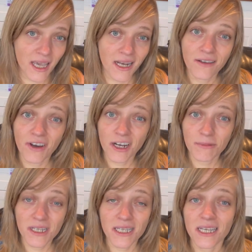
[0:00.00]
any
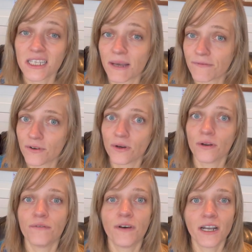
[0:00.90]
vitamins except
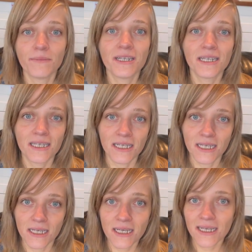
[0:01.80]
for vitamin
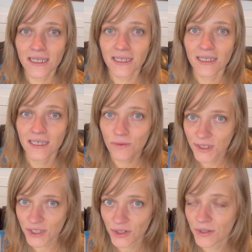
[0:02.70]
D in the
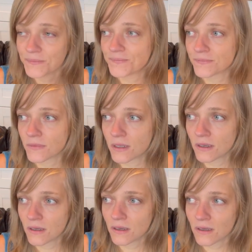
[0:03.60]
winter
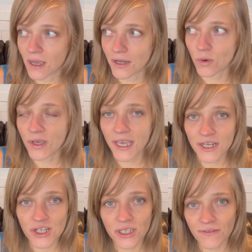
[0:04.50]
and
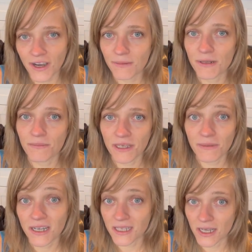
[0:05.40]
occasionally vitamin B
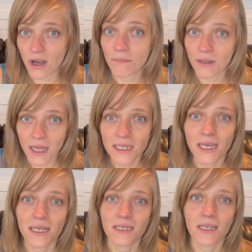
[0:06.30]
because I got blood
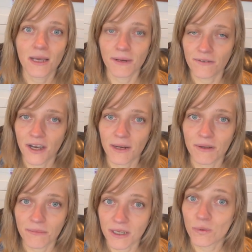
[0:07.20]
tested that my
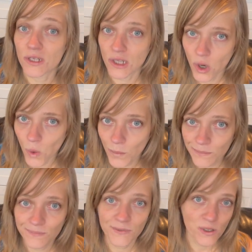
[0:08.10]
vitamin B was low.
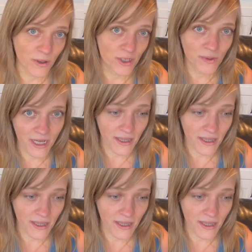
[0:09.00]
So I do take